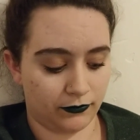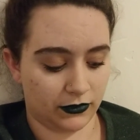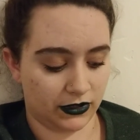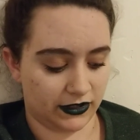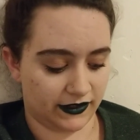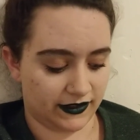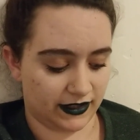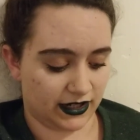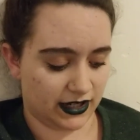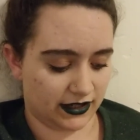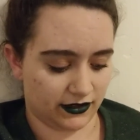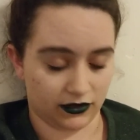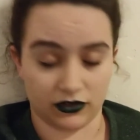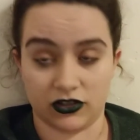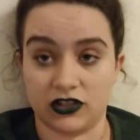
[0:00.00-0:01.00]
It's
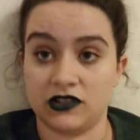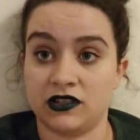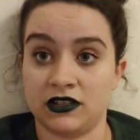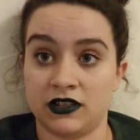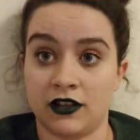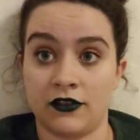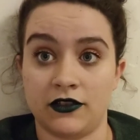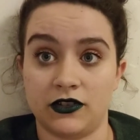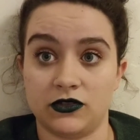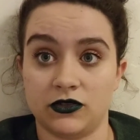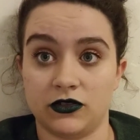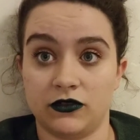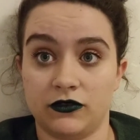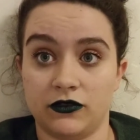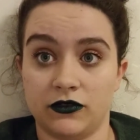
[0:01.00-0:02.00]
easier just to tell the
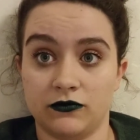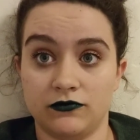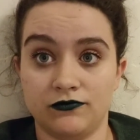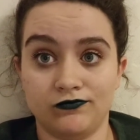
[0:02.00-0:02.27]
truth.